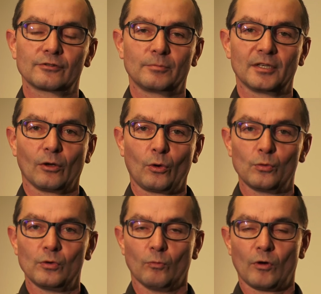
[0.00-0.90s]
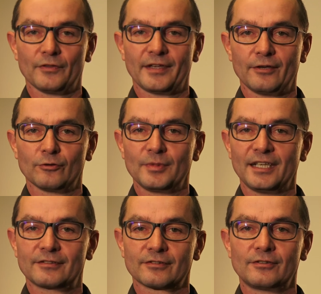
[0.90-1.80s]
below 1
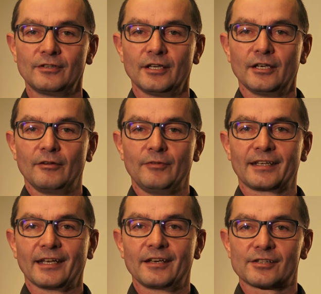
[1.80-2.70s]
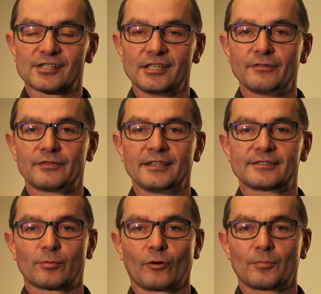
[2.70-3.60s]
nanometer, we can achieve
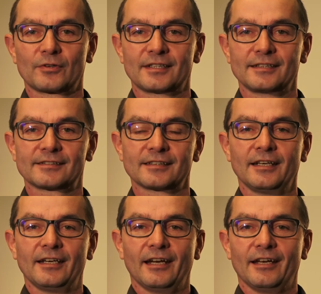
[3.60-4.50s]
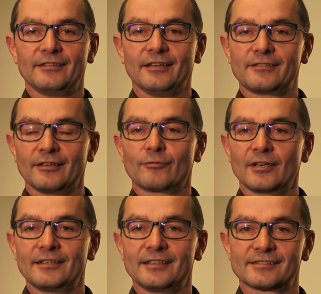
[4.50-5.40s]
these properties and then
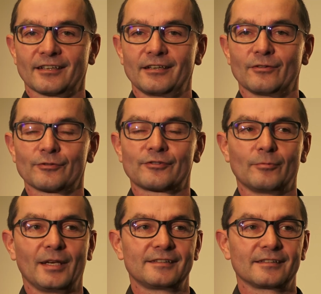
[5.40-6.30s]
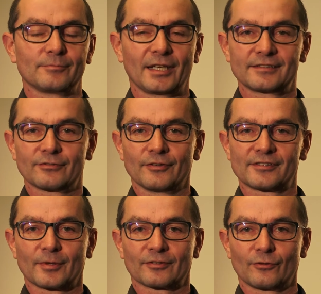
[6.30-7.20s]
really decide also based on the
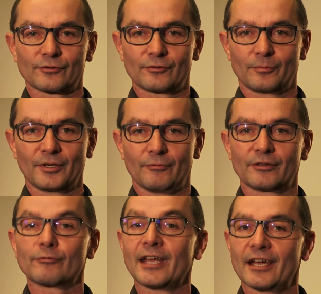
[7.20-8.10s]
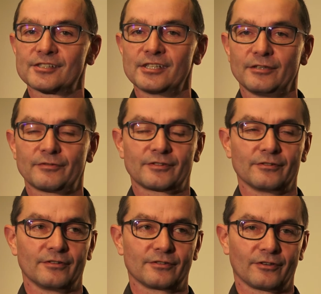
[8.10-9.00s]
spectroscopy whether we achieved
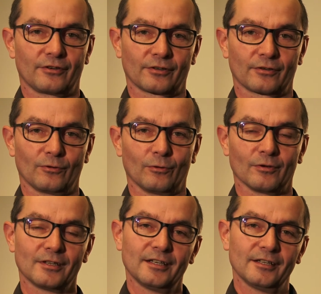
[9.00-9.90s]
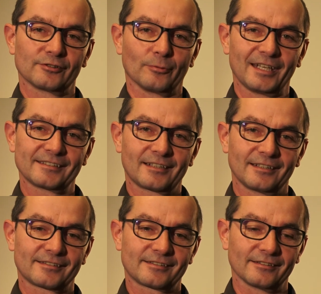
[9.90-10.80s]
the target goal. So
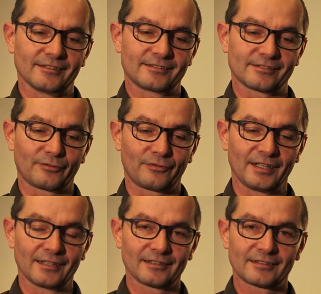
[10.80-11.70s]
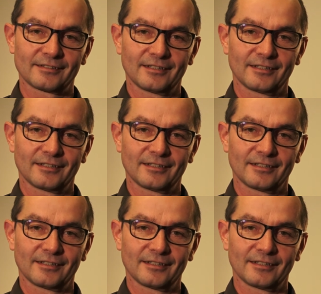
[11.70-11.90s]
basically it's a field